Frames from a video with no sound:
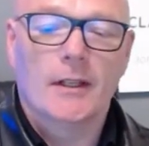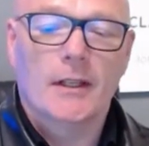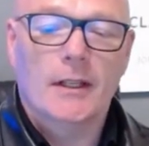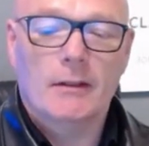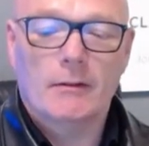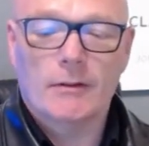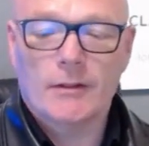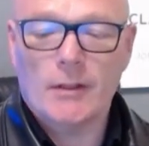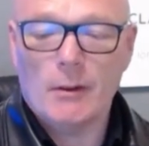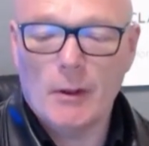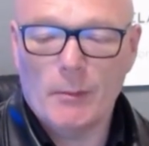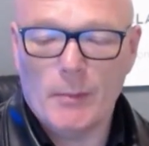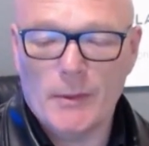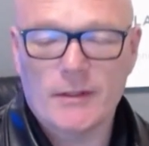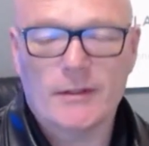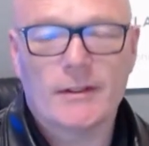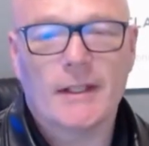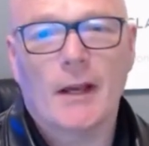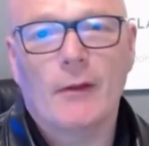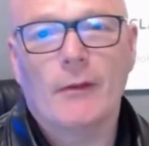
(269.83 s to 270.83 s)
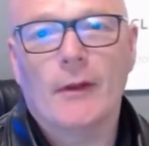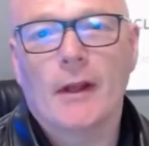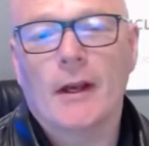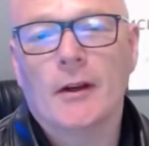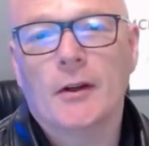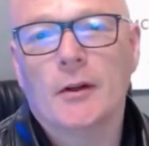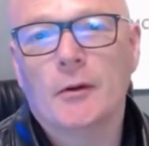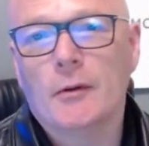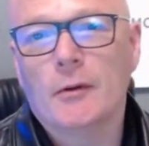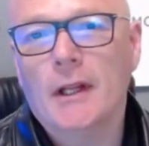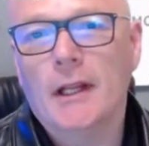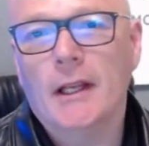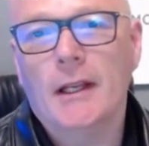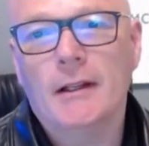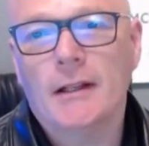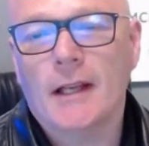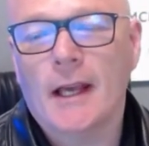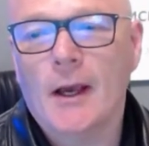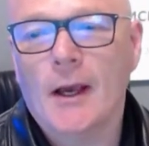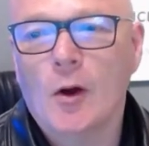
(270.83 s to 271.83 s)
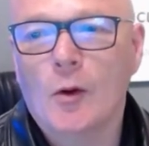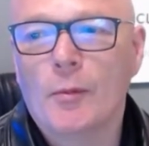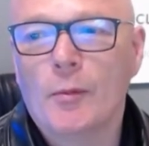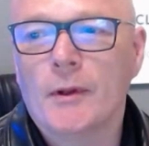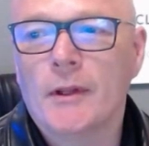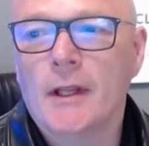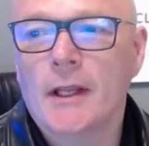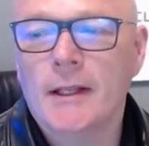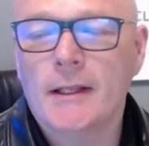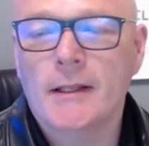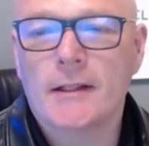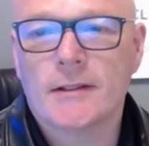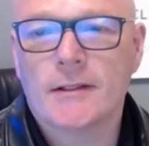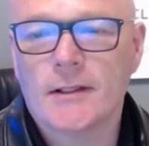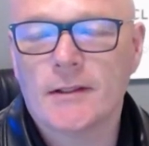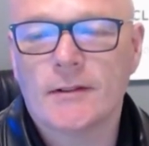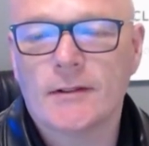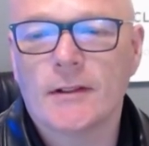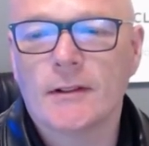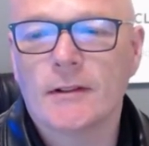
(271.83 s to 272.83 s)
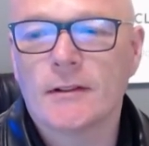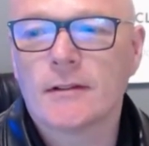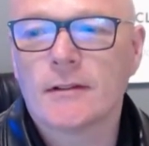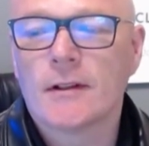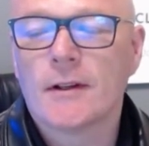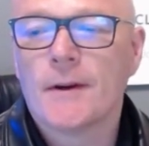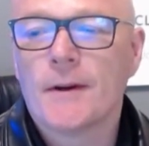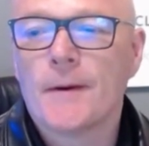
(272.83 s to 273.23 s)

There are so many businesses out there who need help, they need assistance.